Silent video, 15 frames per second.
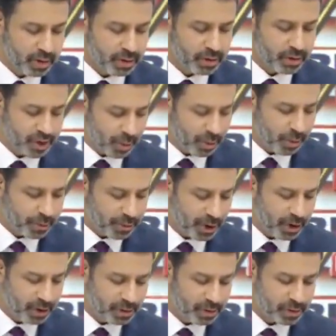some of
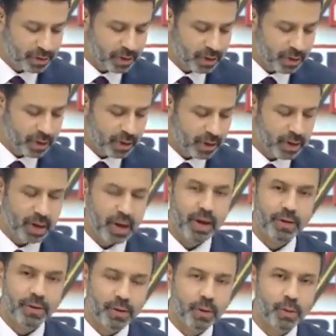these
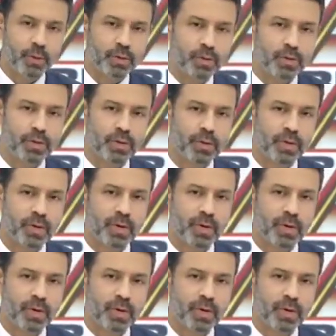issues